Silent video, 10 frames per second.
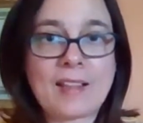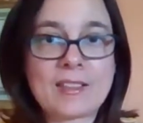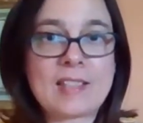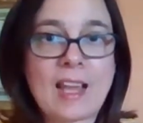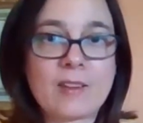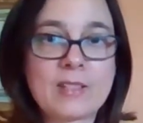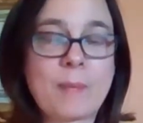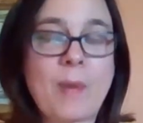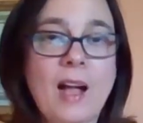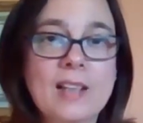The stack goes in a
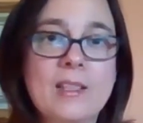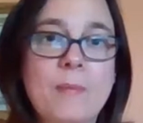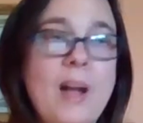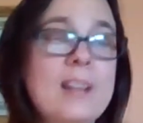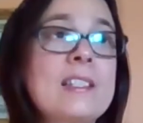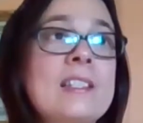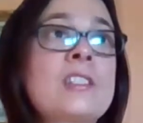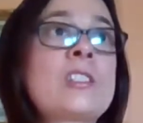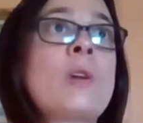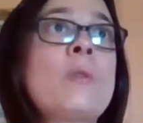box, and the box is
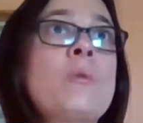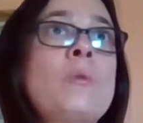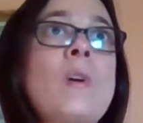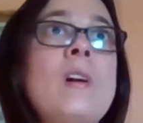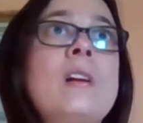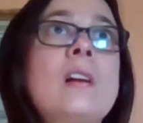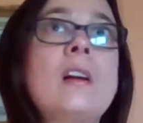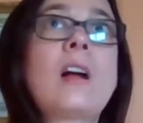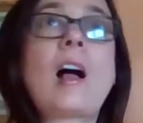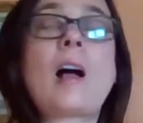so
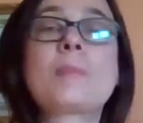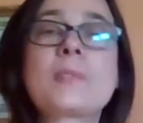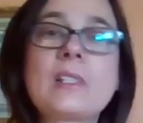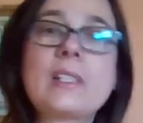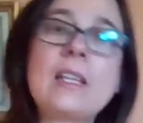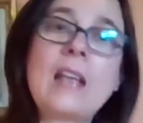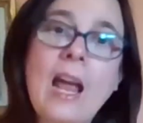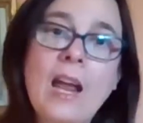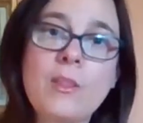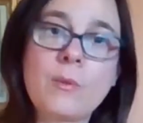obsolete,
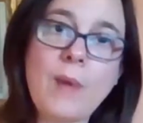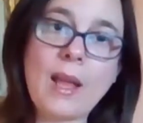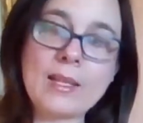out of the way.